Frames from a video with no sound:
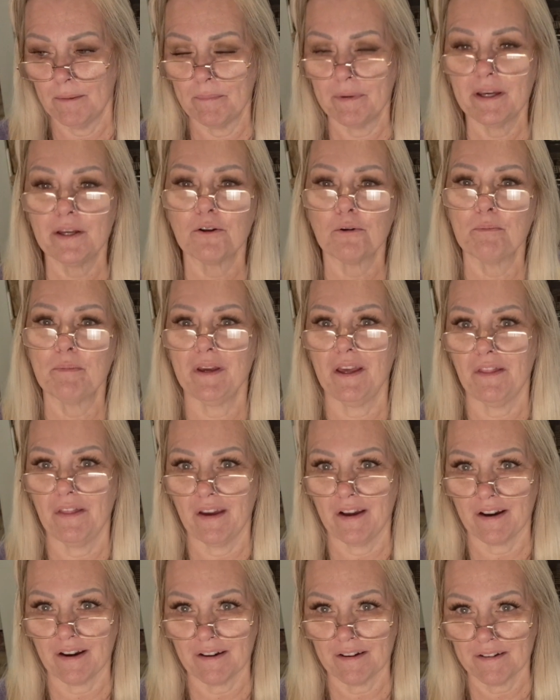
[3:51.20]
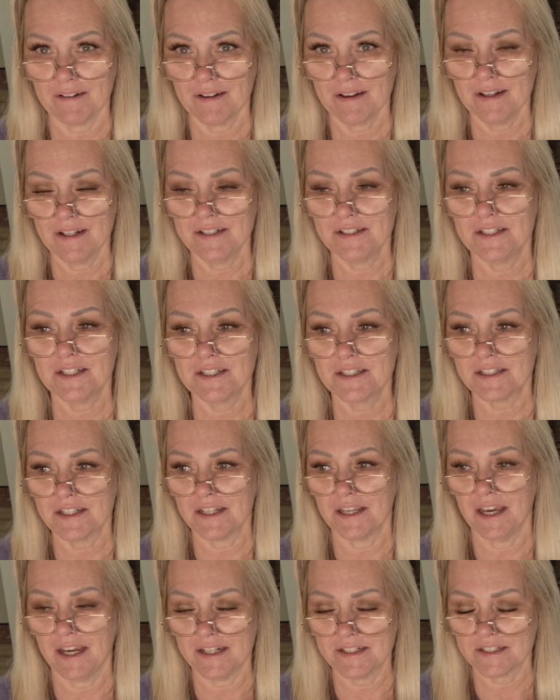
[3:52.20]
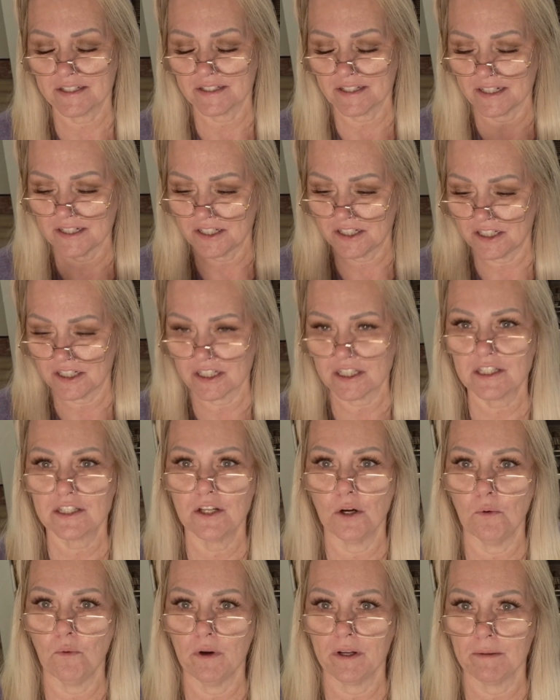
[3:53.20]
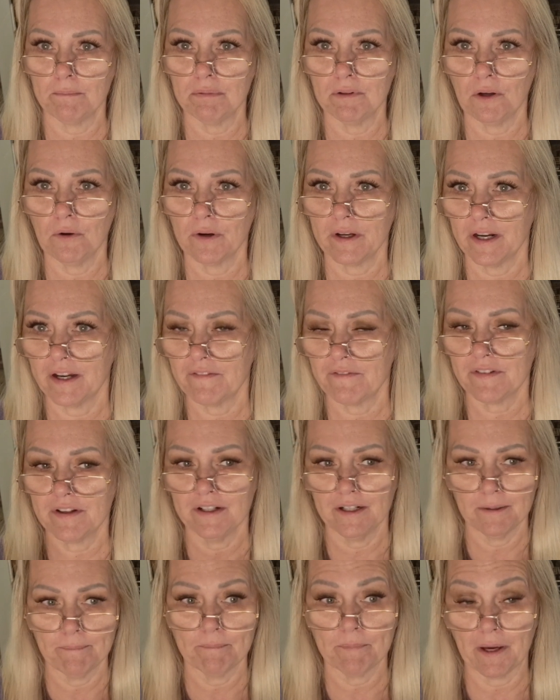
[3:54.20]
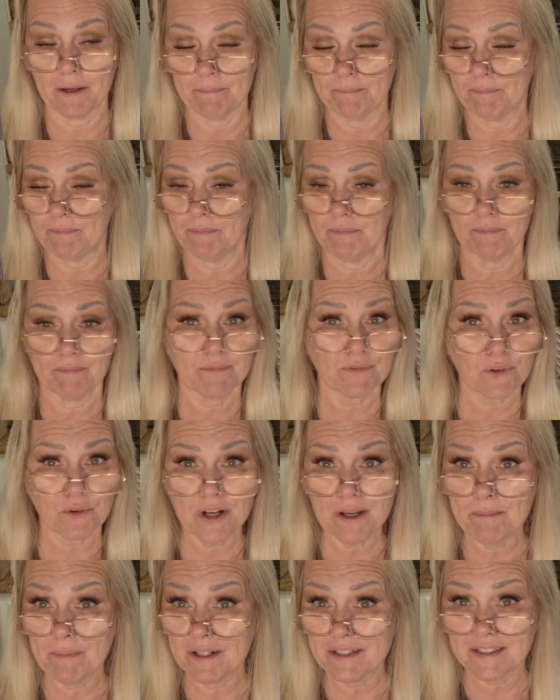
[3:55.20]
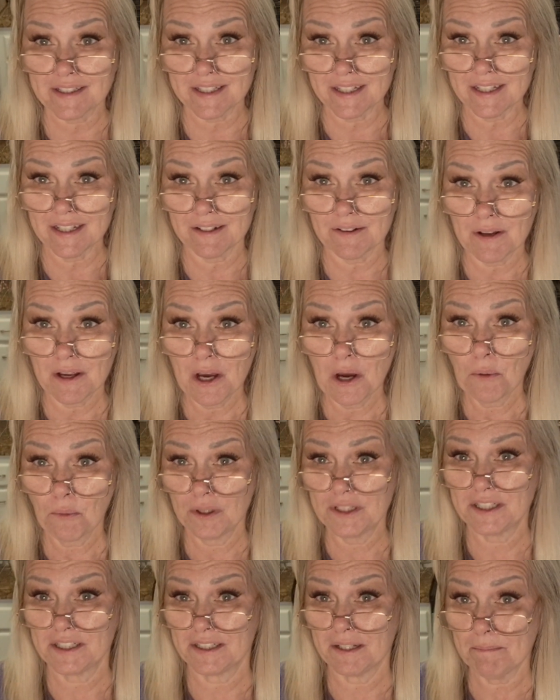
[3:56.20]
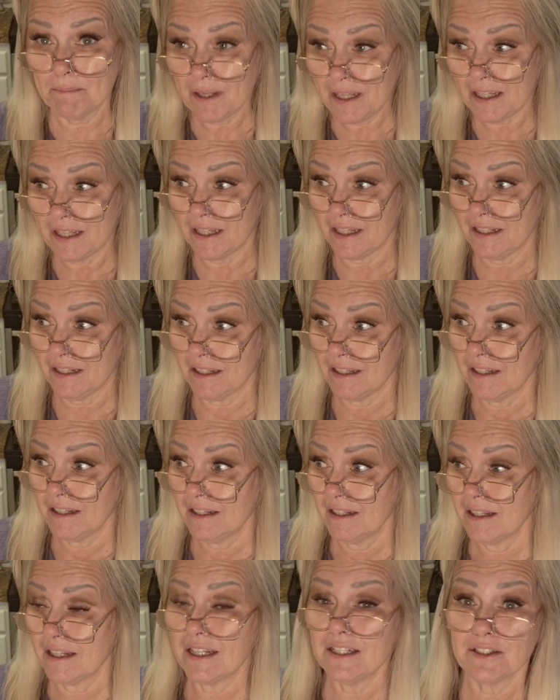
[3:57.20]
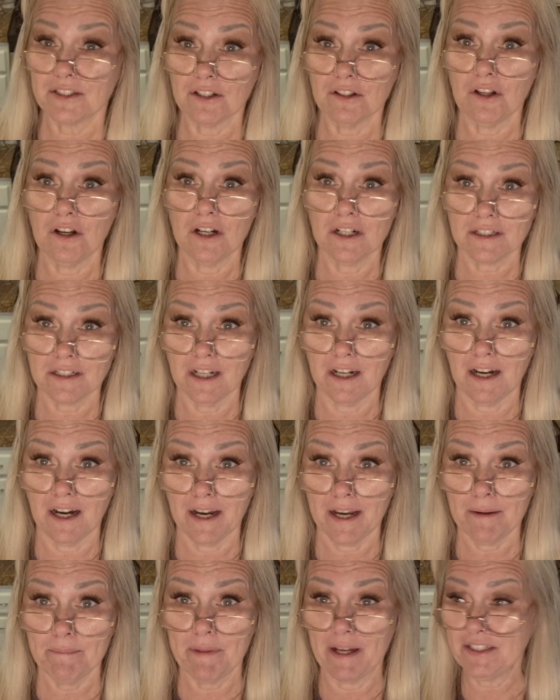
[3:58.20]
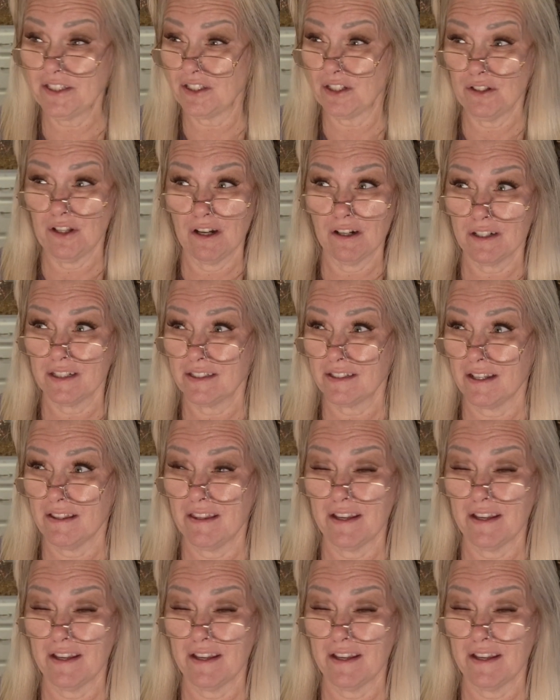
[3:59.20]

it'll be there just in case, because I just don't want to blow it. I'm 3 months in, which to me is a long time. That's the longest I